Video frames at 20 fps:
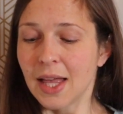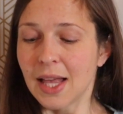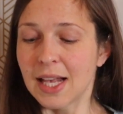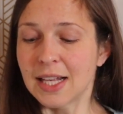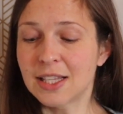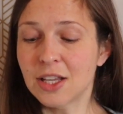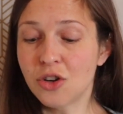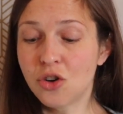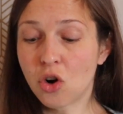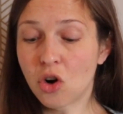
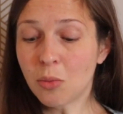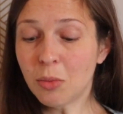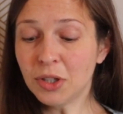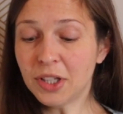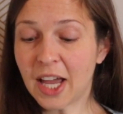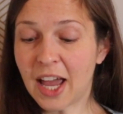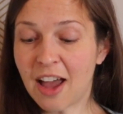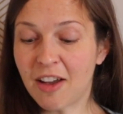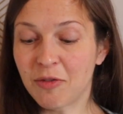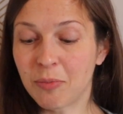Is it normal
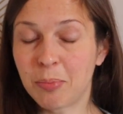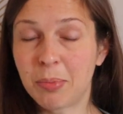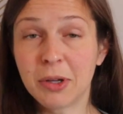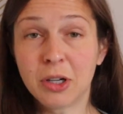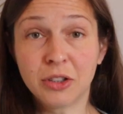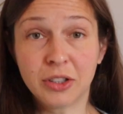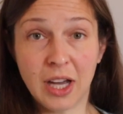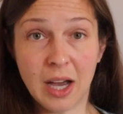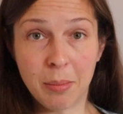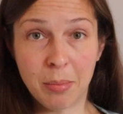to have
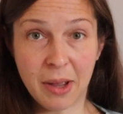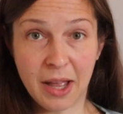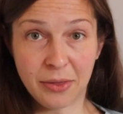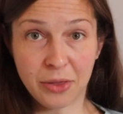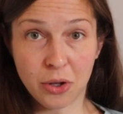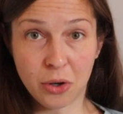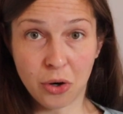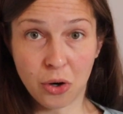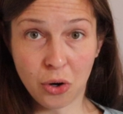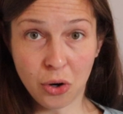buildup
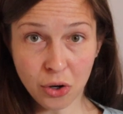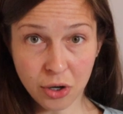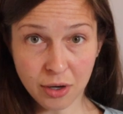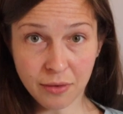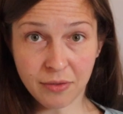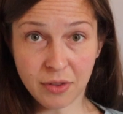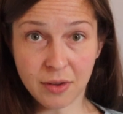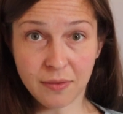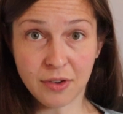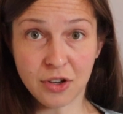at the hood
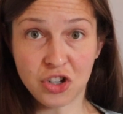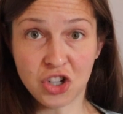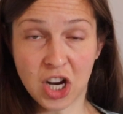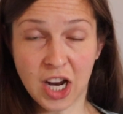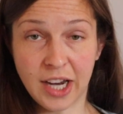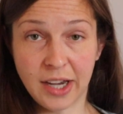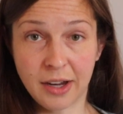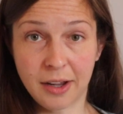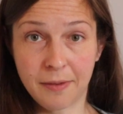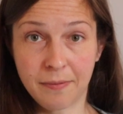of the
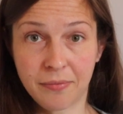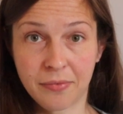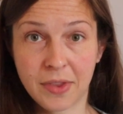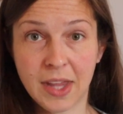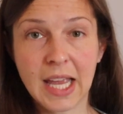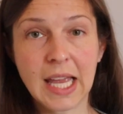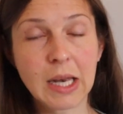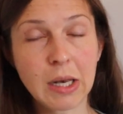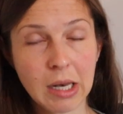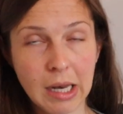vagina?
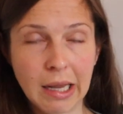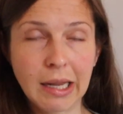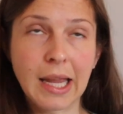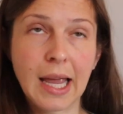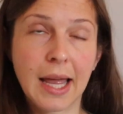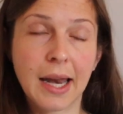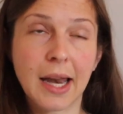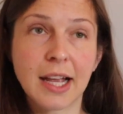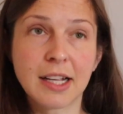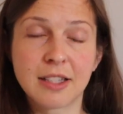and
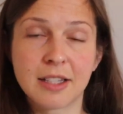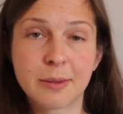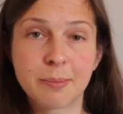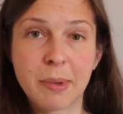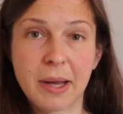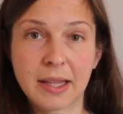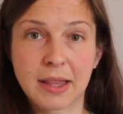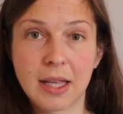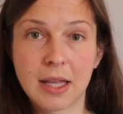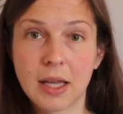again, I
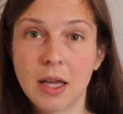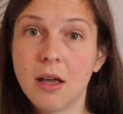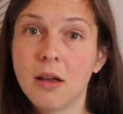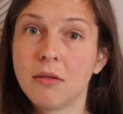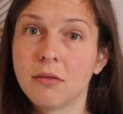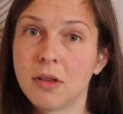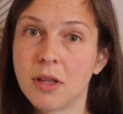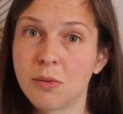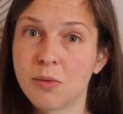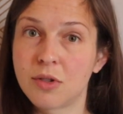suspect that
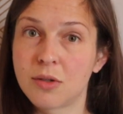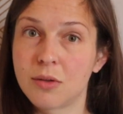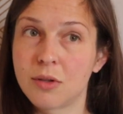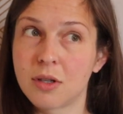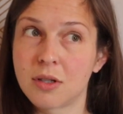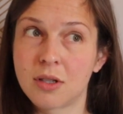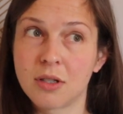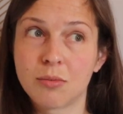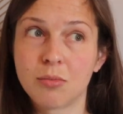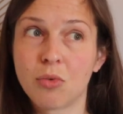was,
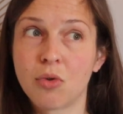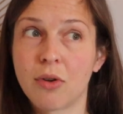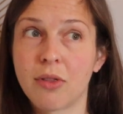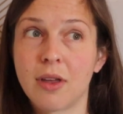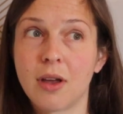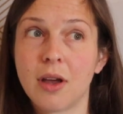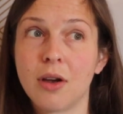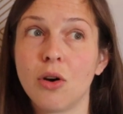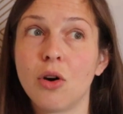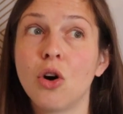this is more
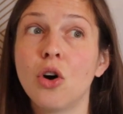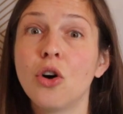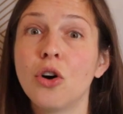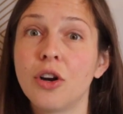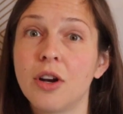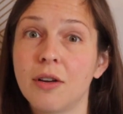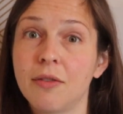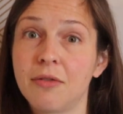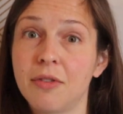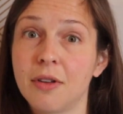the
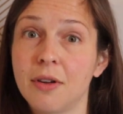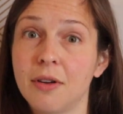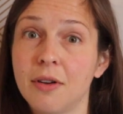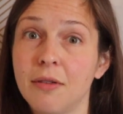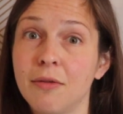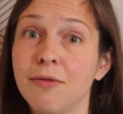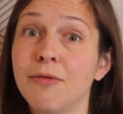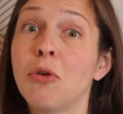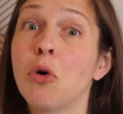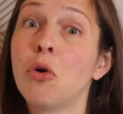hood of the
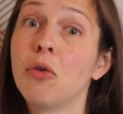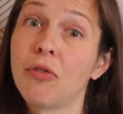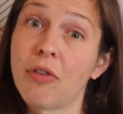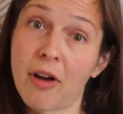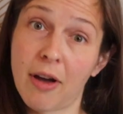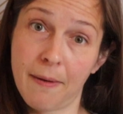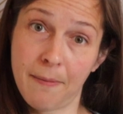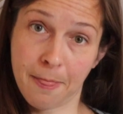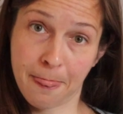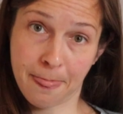
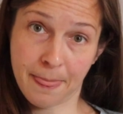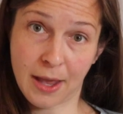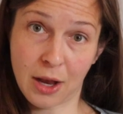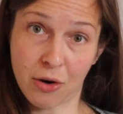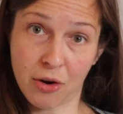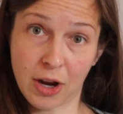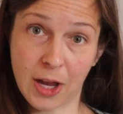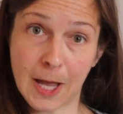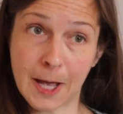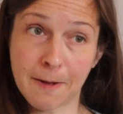vulva
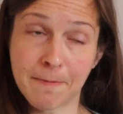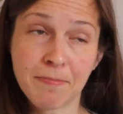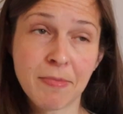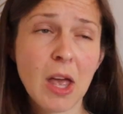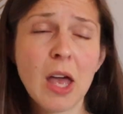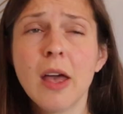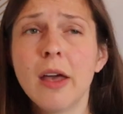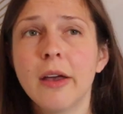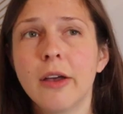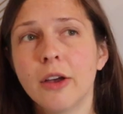area.
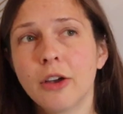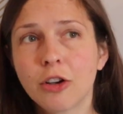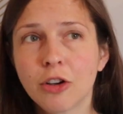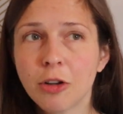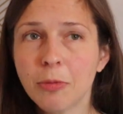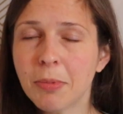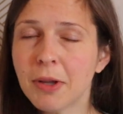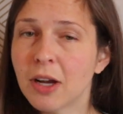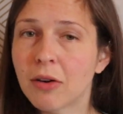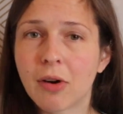
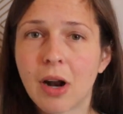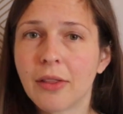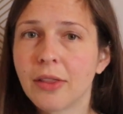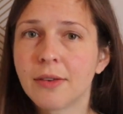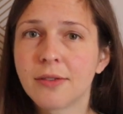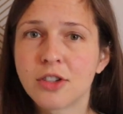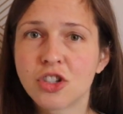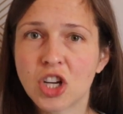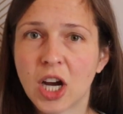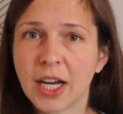Could be around the
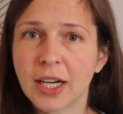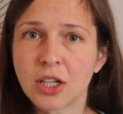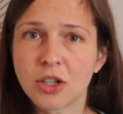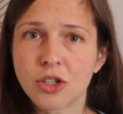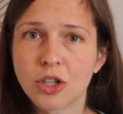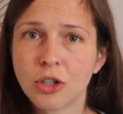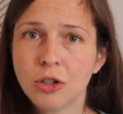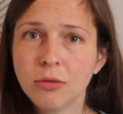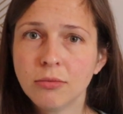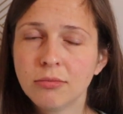vagina
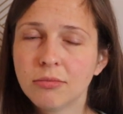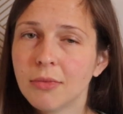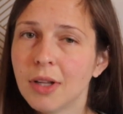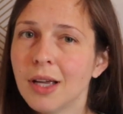too.